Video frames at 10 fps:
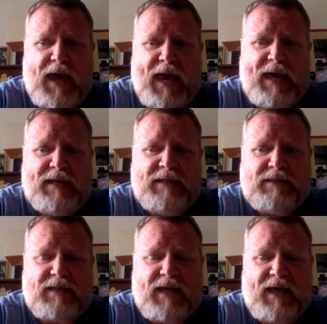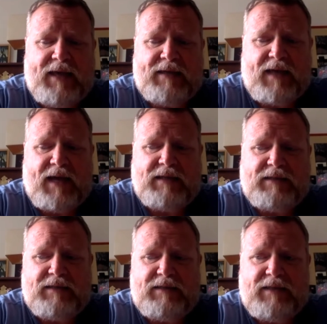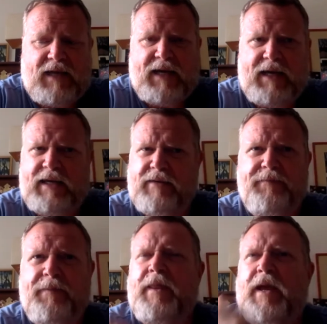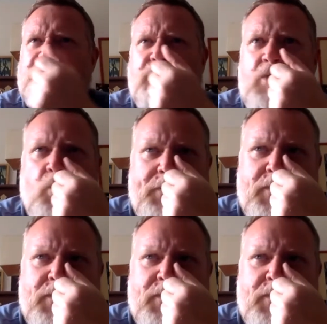and I I don't know what